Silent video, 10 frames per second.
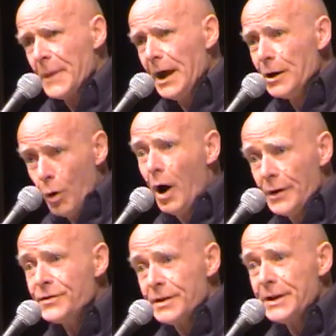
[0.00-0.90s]
It
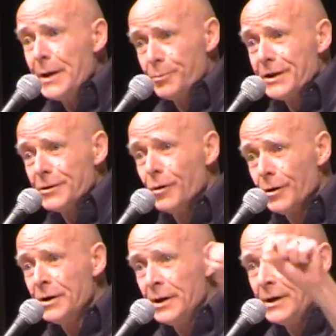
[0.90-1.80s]
was the typewritten
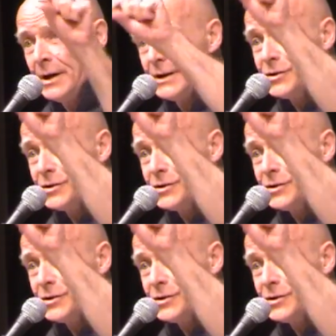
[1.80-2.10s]
one in